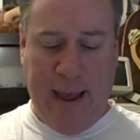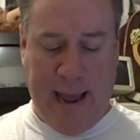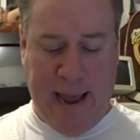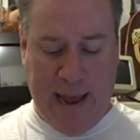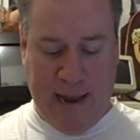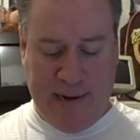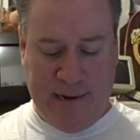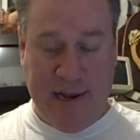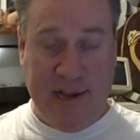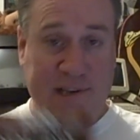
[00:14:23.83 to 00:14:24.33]

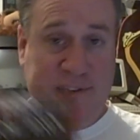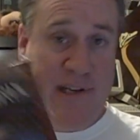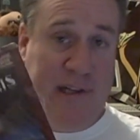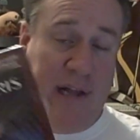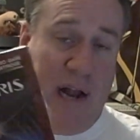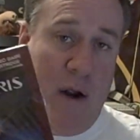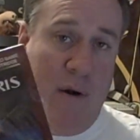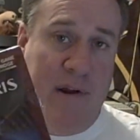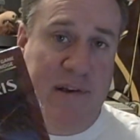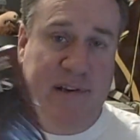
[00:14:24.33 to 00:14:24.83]
And
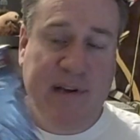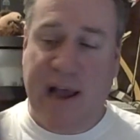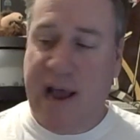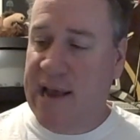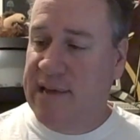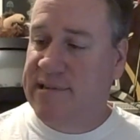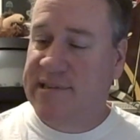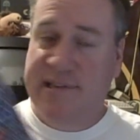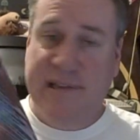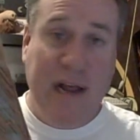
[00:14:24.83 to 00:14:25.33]
Solaris,
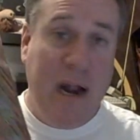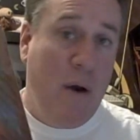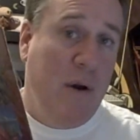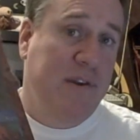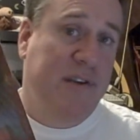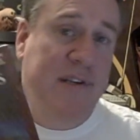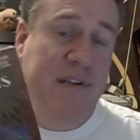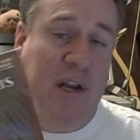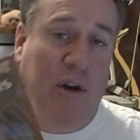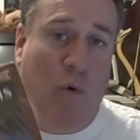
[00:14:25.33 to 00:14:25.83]
guys.
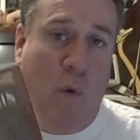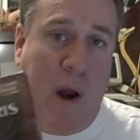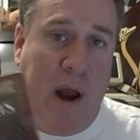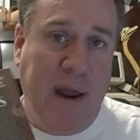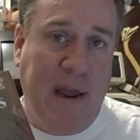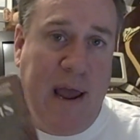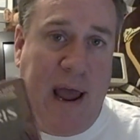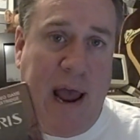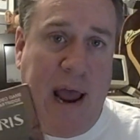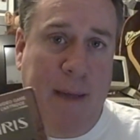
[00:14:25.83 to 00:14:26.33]
Solaris is a
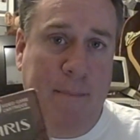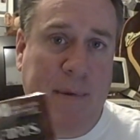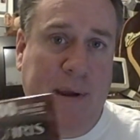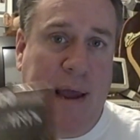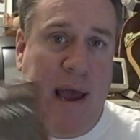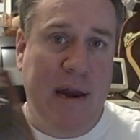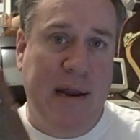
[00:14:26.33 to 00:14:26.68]
great game.